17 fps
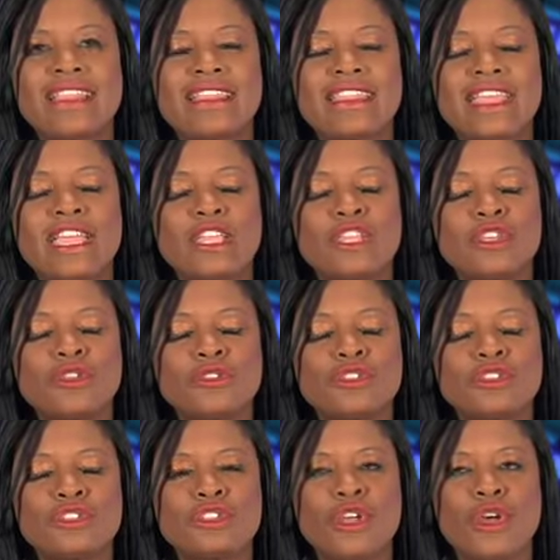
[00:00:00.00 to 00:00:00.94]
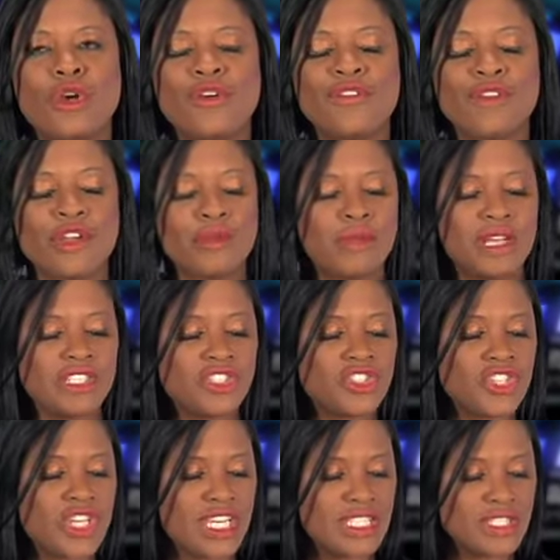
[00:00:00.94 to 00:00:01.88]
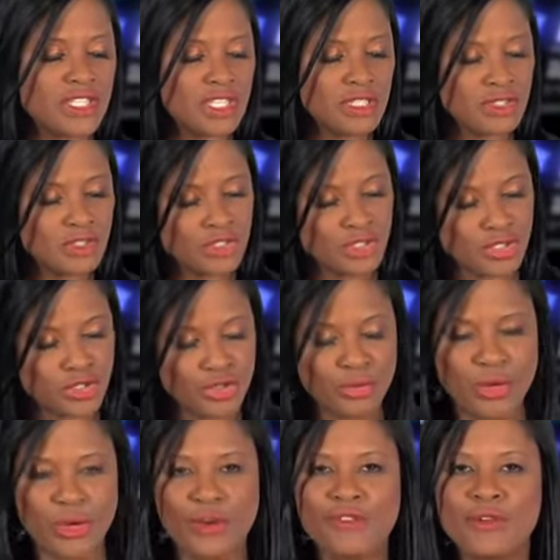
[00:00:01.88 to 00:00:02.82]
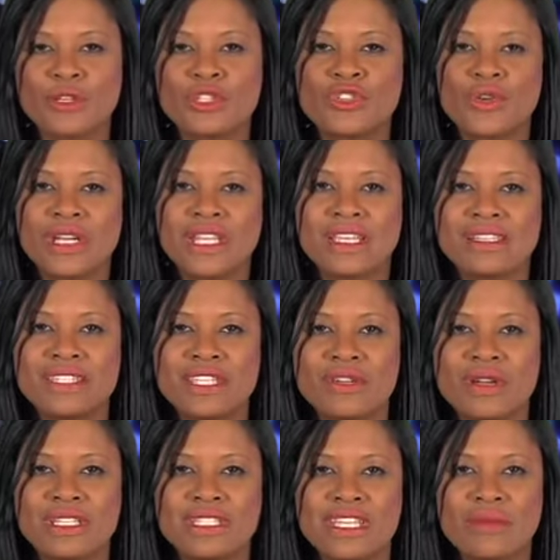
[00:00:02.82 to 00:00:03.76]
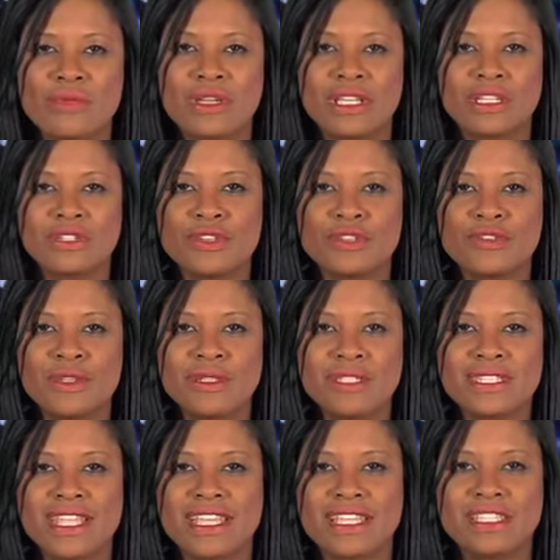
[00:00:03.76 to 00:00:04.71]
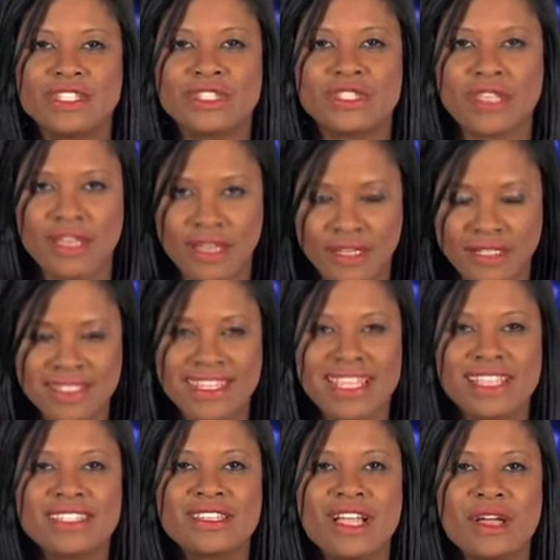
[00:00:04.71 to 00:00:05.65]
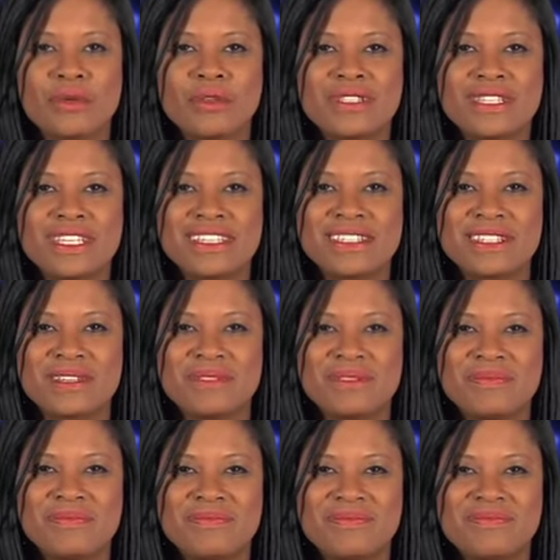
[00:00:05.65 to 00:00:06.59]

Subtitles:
Thank you so very much, Jason Dzubow, for joining us here on Deborah Interviews. Thanks a lot. We'll see you soon.